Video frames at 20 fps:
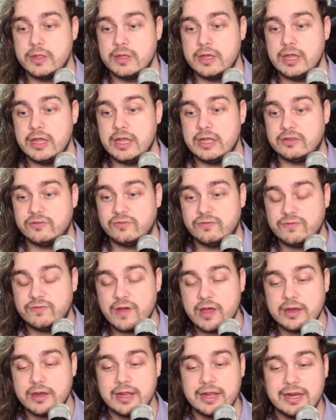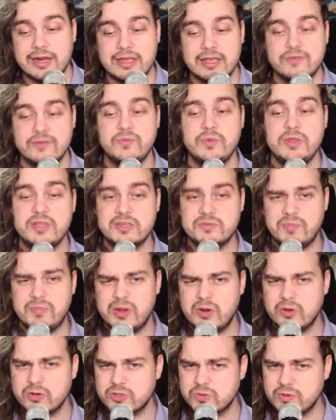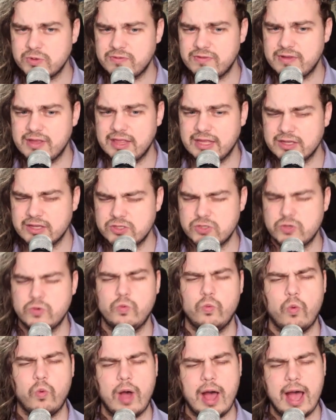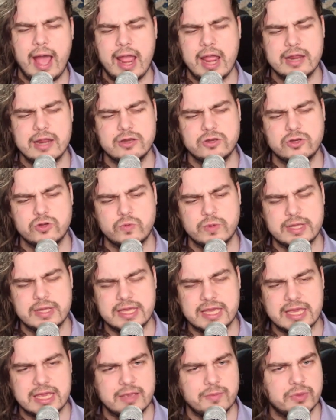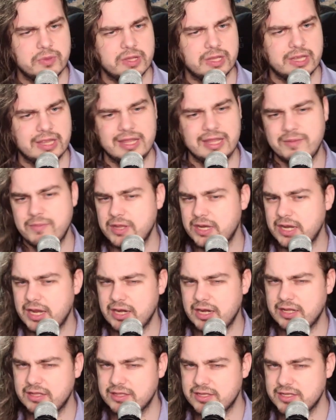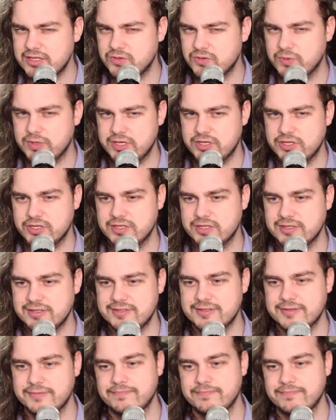it's fun, and it gives me this bittersweet feeling as to why do we keep eliminating these regions.